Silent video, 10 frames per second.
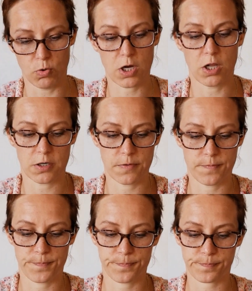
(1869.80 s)
color.
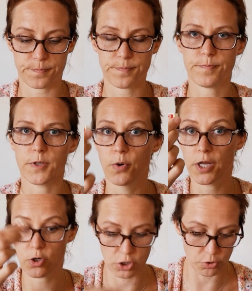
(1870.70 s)
When I
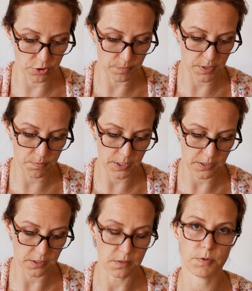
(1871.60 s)
could glue them in, but I
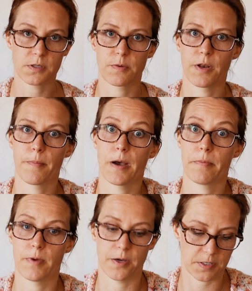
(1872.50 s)
didn't because I want to pop
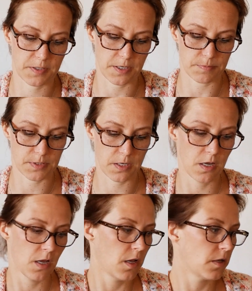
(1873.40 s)
them out at times.
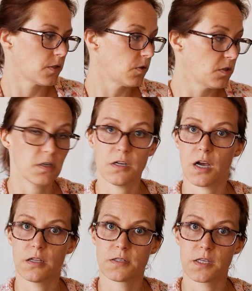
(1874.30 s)
So these are the
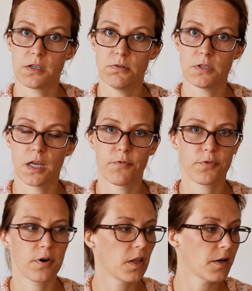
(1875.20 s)
colors I use, and for
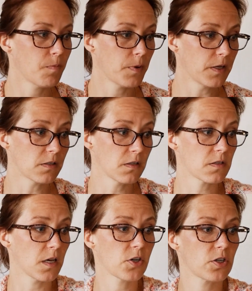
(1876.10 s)
a lot of the paintings,
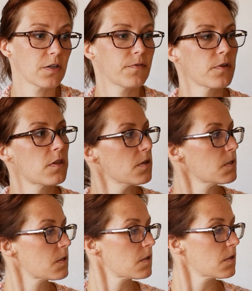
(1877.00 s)
actually for
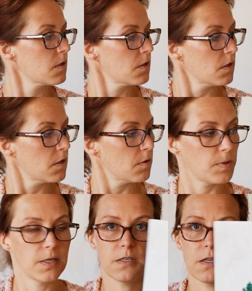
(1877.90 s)
this
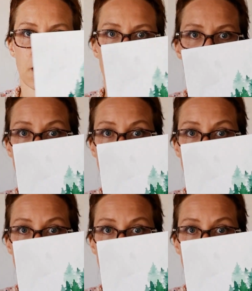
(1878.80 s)
painting, I used